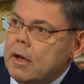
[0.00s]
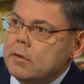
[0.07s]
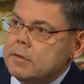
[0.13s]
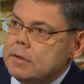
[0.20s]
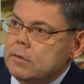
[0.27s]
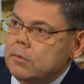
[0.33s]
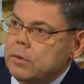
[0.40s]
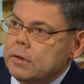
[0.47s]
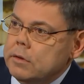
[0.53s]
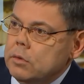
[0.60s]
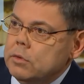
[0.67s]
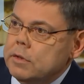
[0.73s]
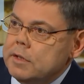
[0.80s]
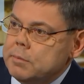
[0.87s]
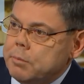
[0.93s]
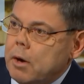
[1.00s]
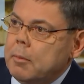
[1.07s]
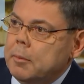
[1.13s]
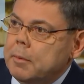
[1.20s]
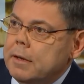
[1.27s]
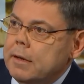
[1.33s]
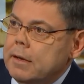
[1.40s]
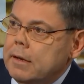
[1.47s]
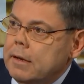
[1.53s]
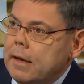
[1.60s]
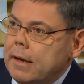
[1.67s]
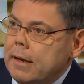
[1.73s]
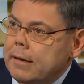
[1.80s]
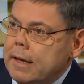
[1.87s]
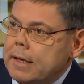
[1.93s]
Council will do this
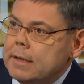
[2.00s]
probably